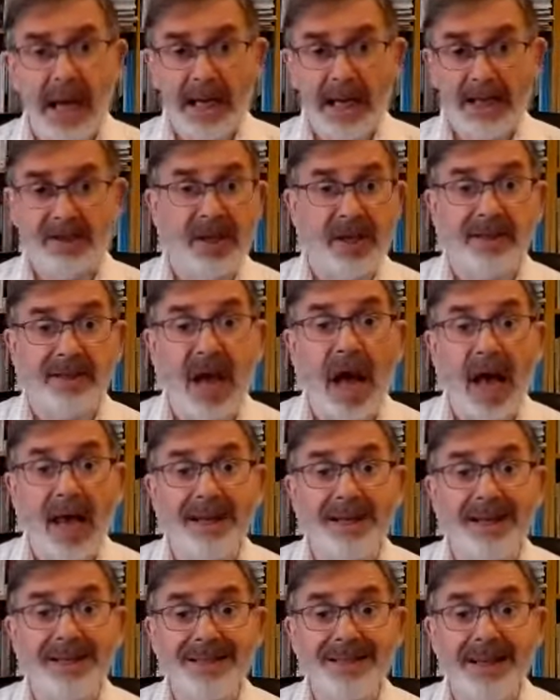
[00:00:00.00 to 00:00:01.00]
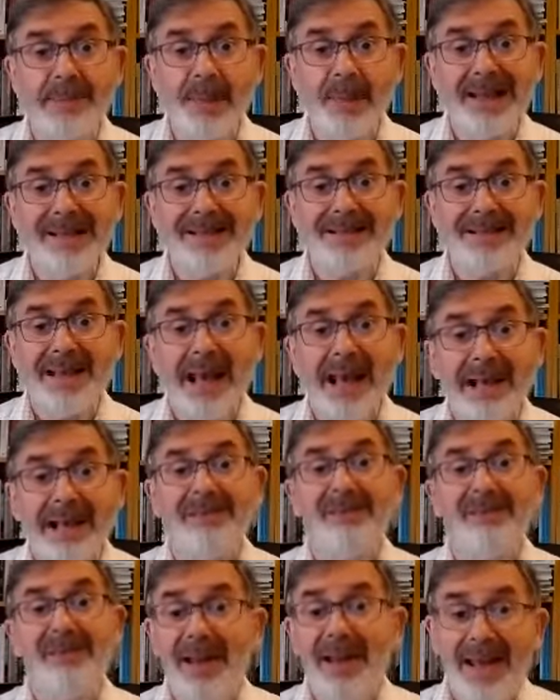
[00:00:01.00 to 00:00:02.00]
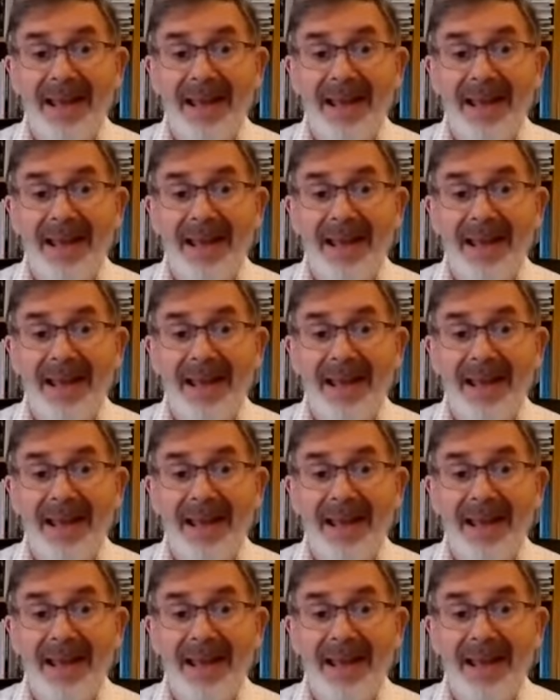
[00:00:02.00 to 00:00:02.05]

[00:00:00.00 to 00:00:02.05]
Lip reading: Says I to myself,